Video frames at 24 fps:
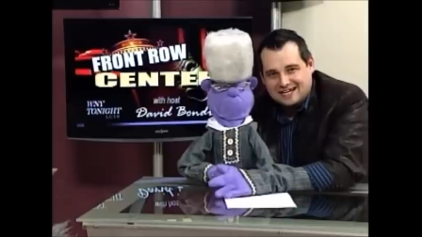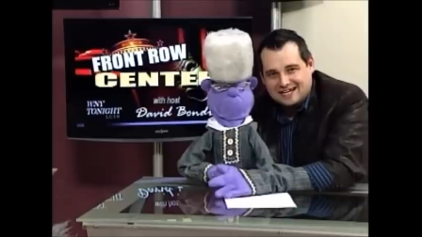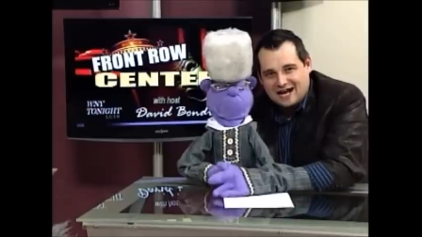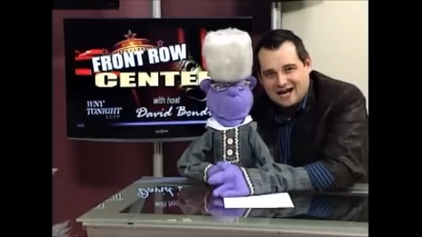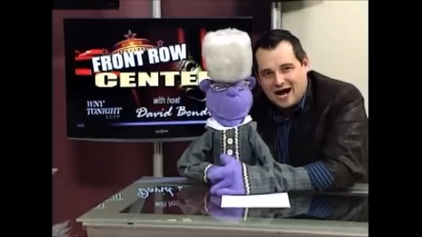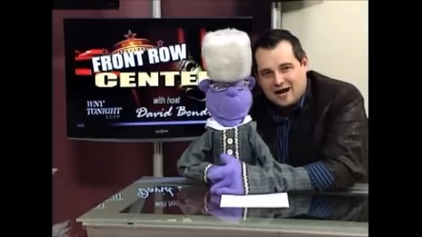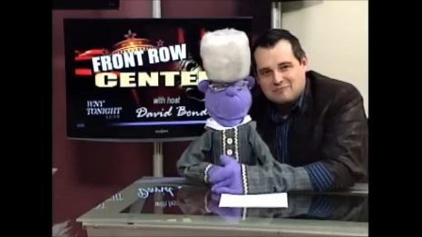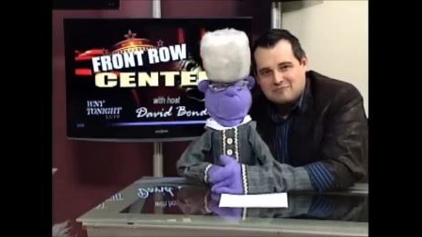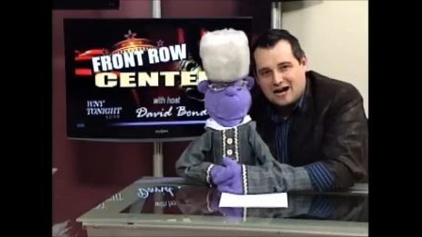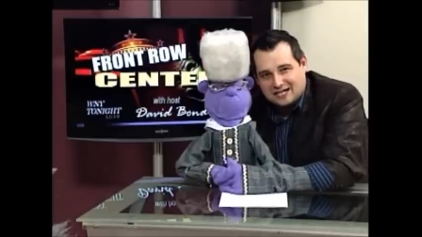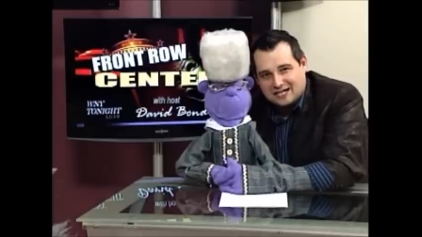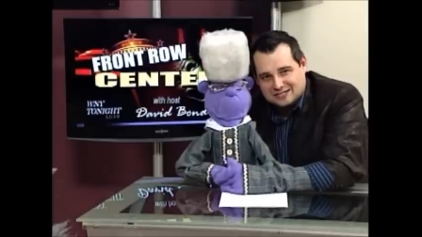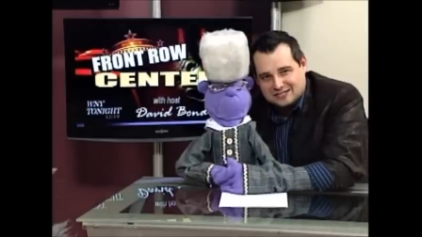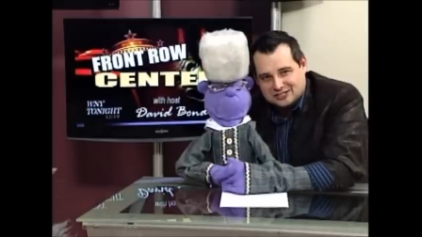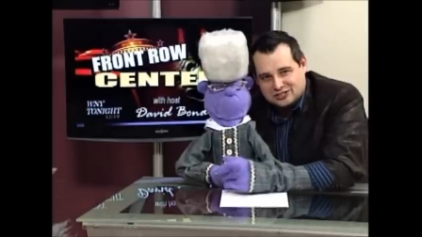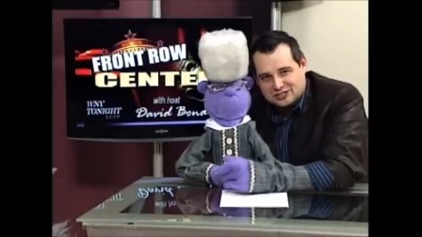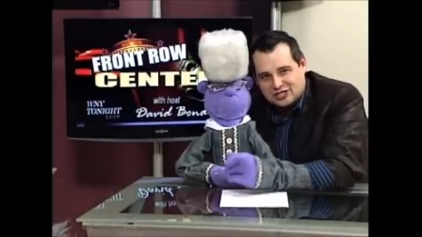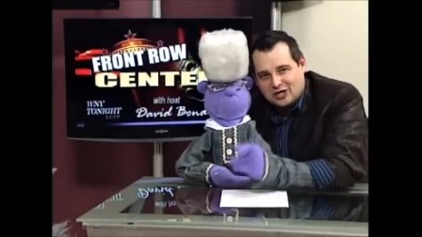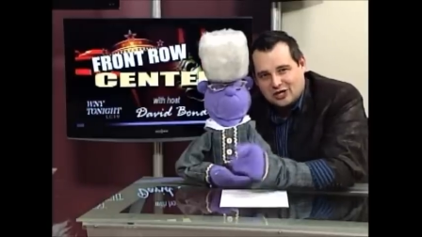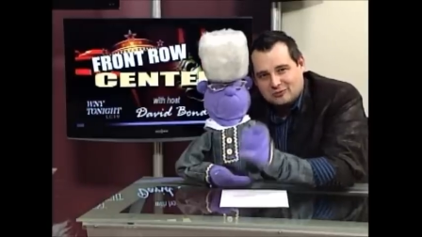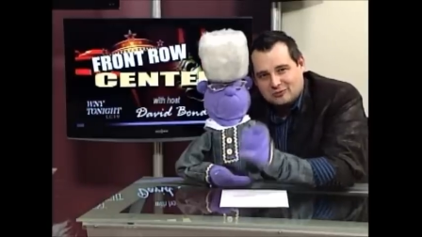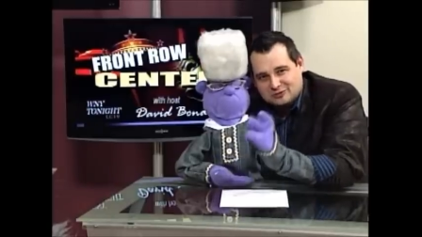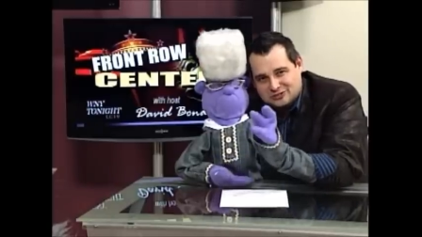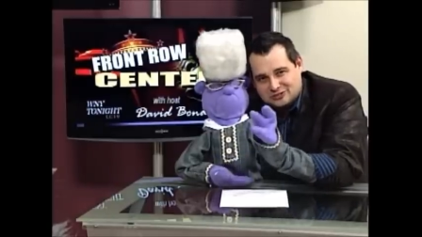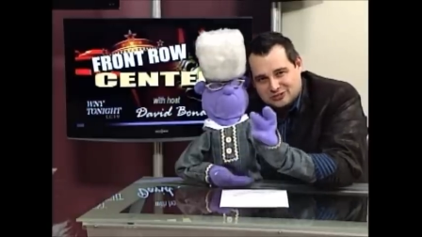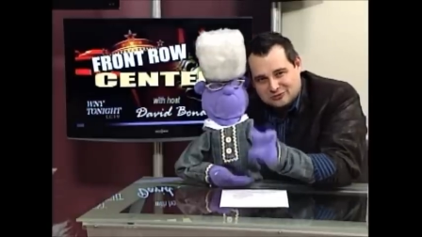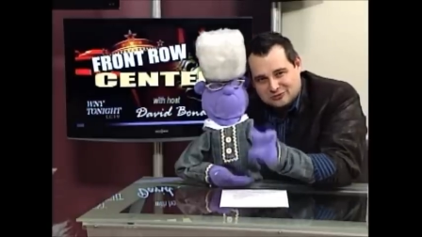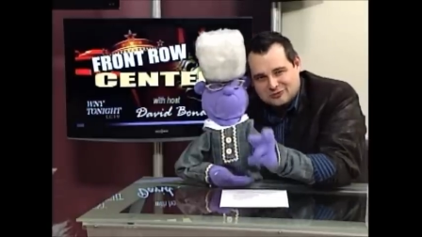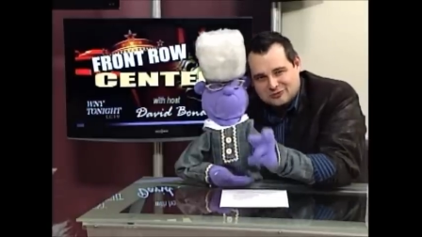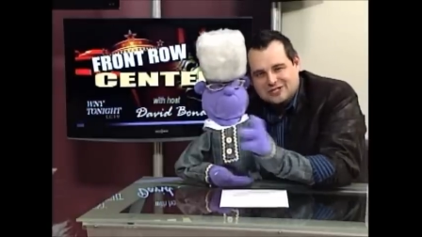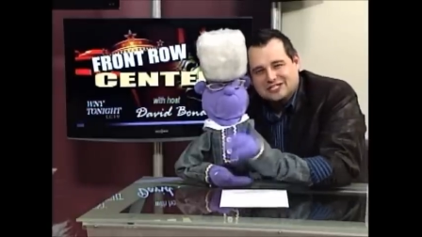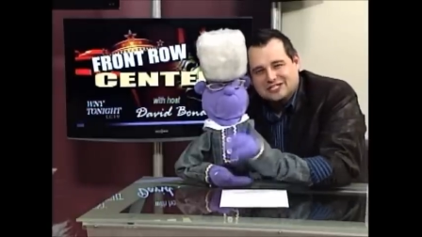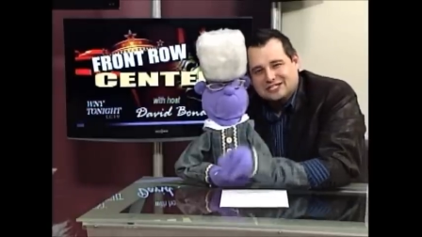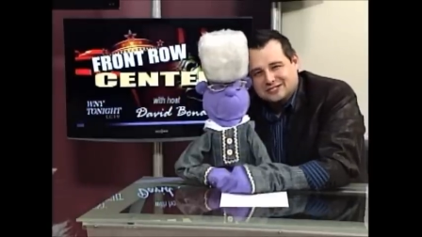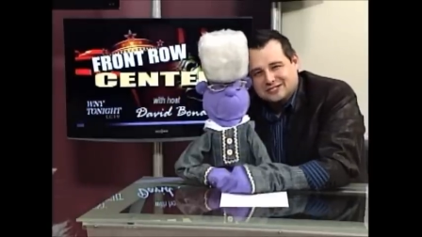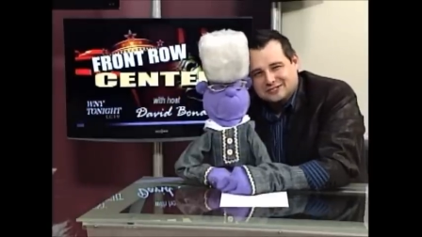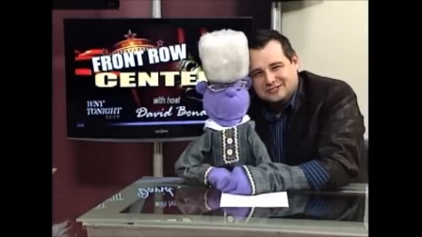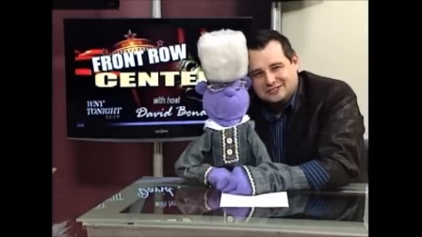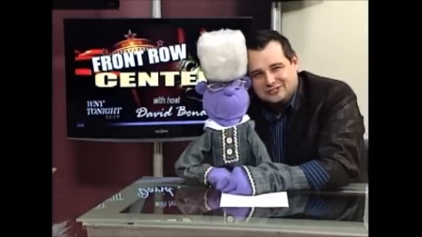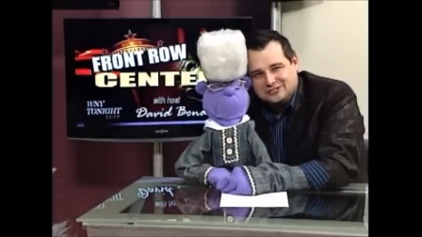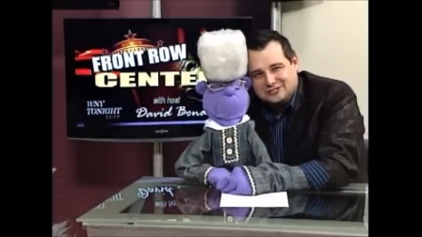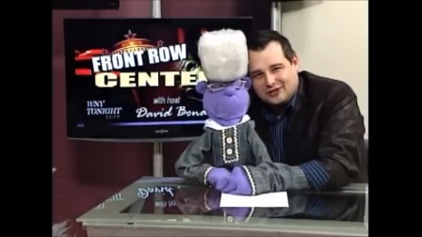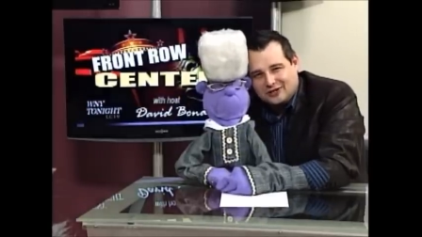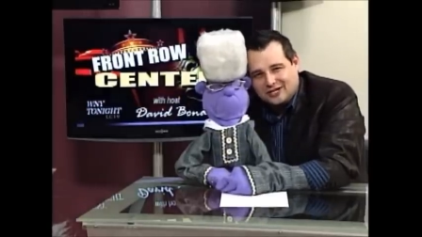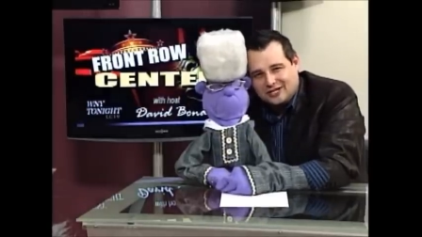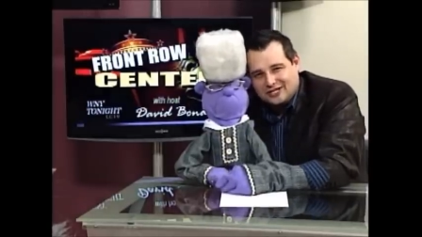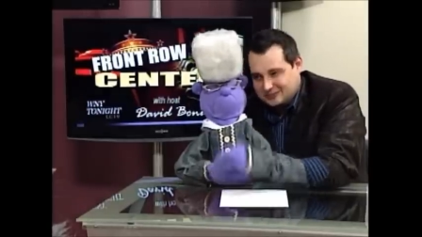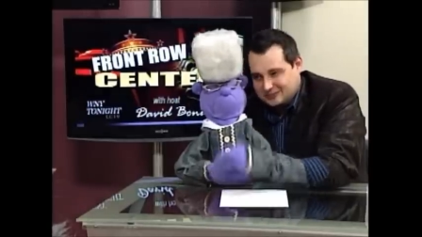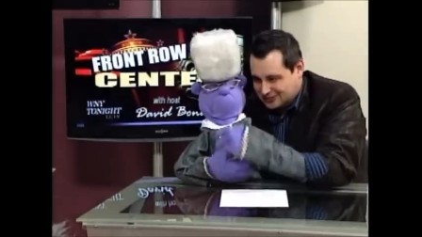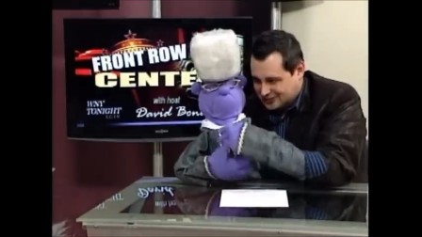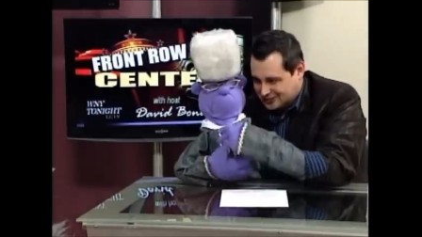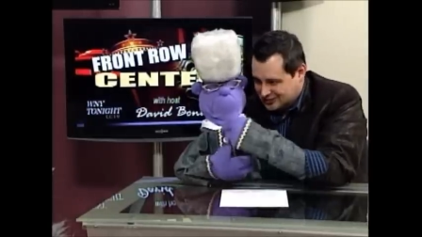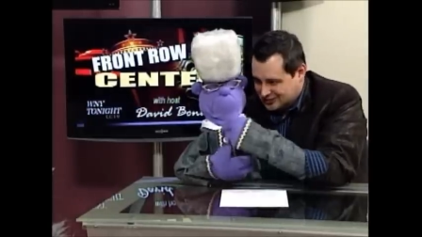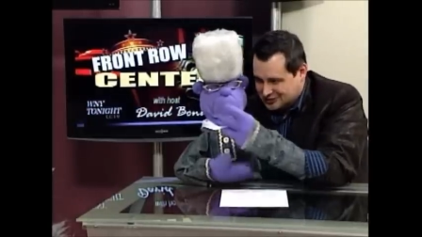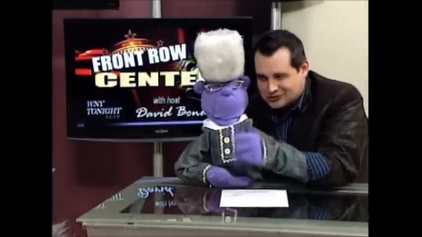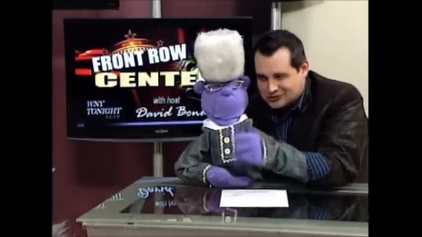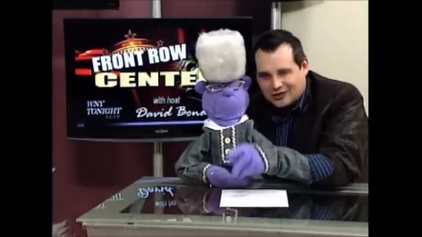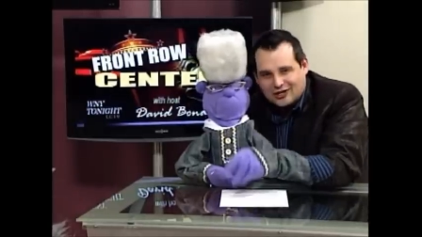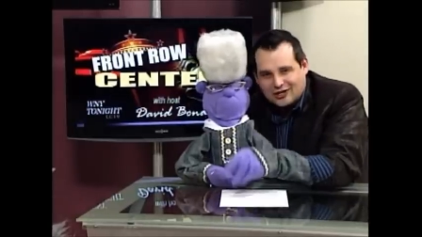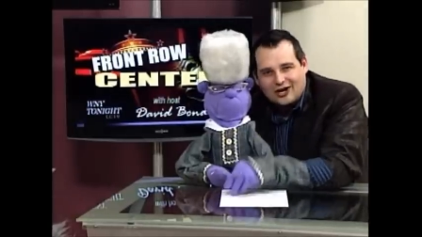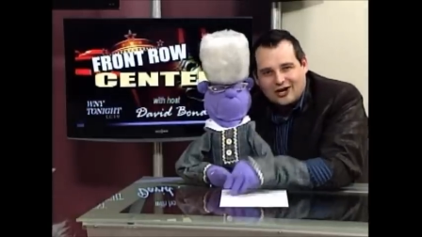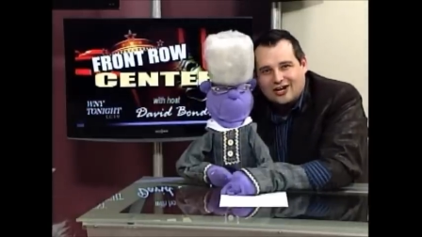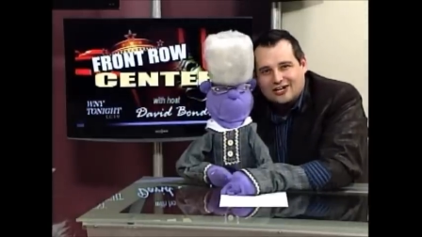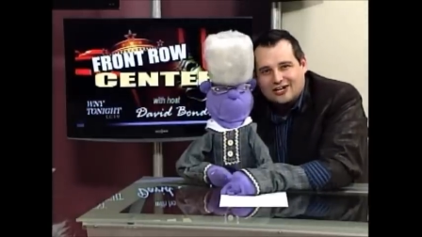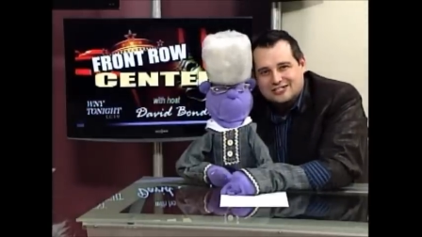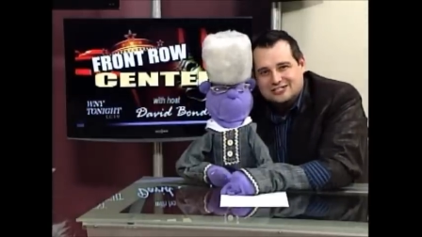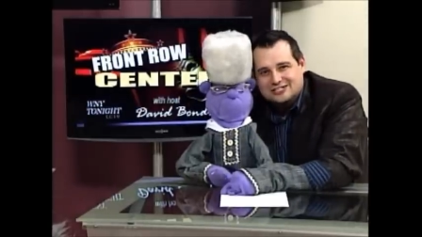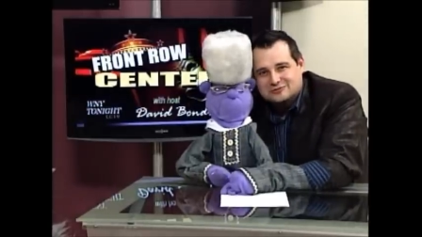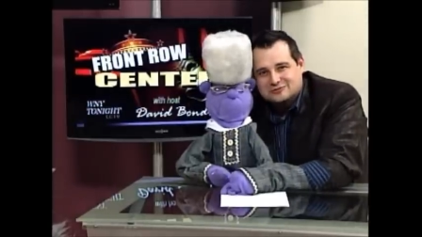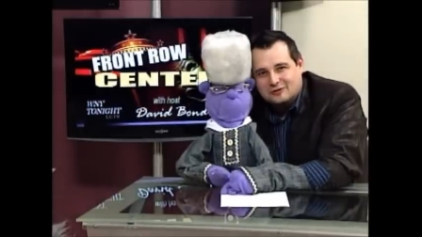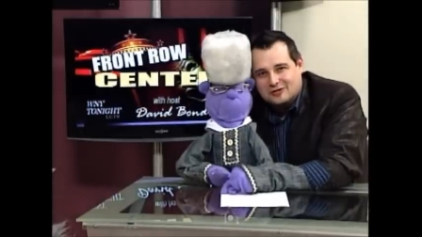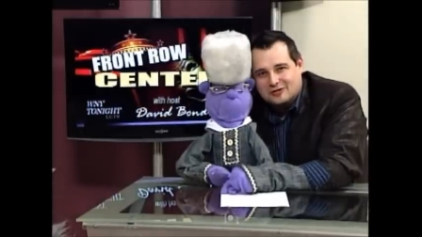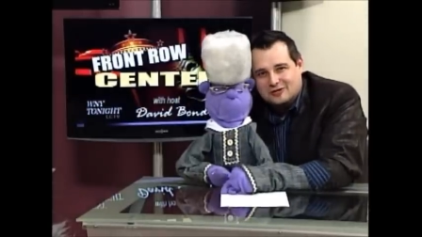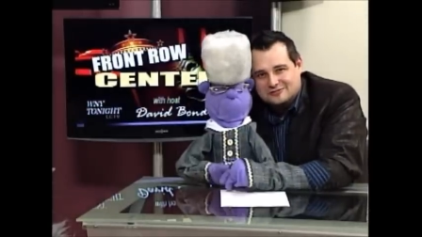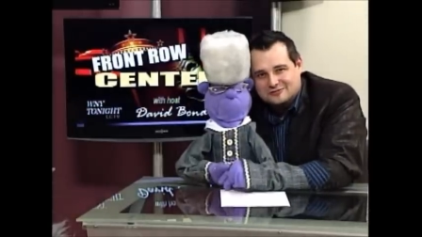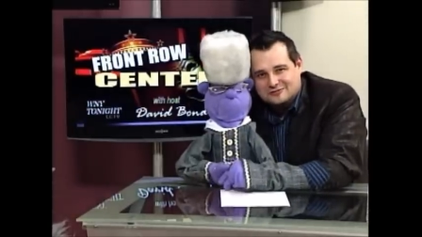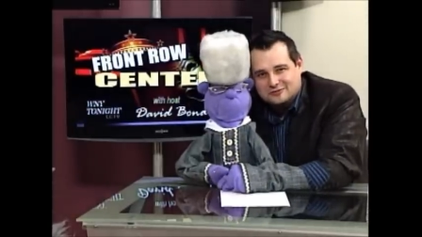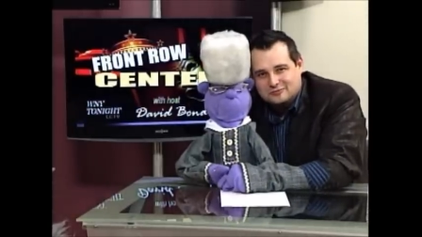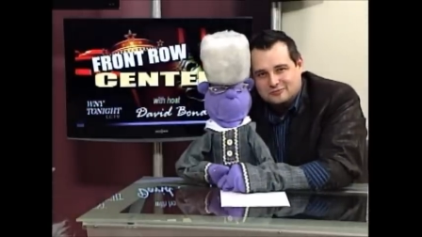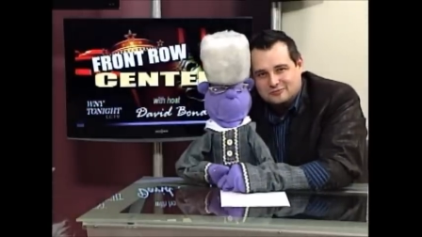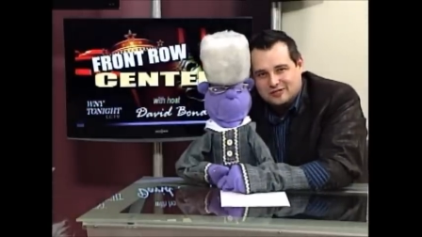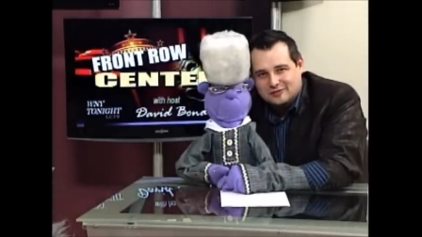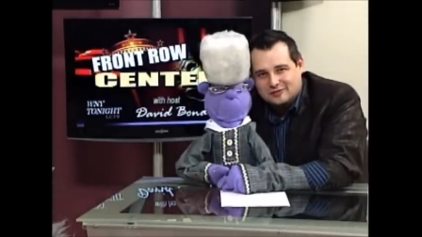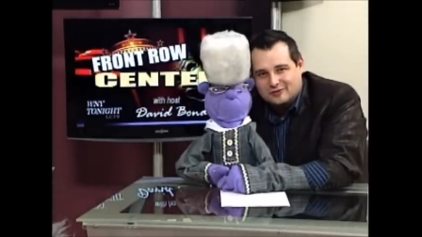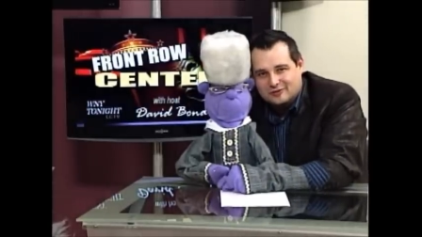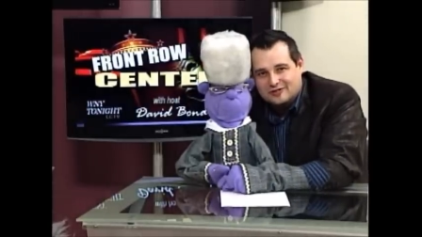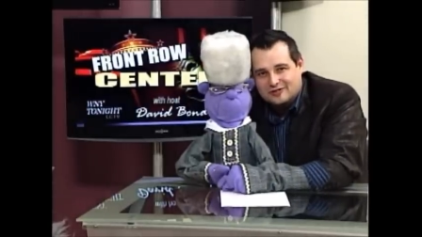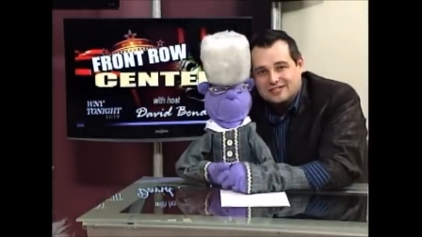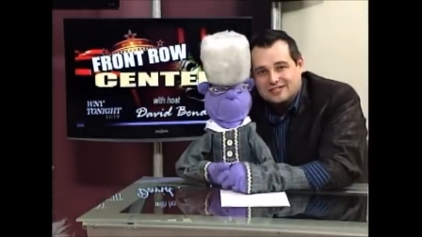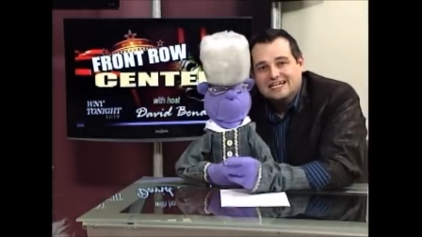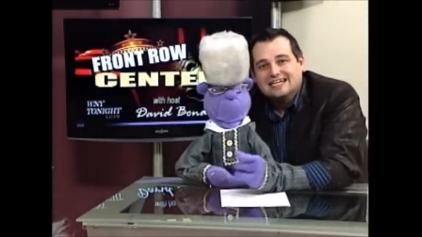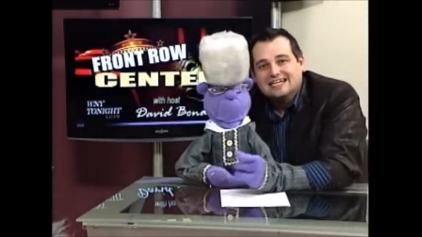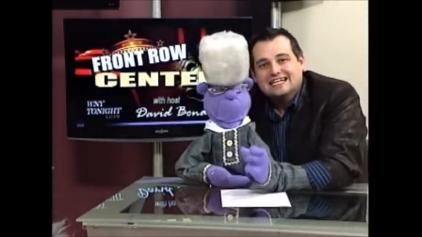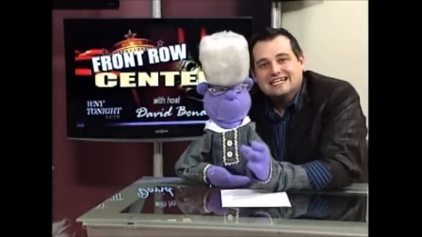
I'm not in the show, but you're really going to enjoy it. And you're going to enjoy all of these wonderful people.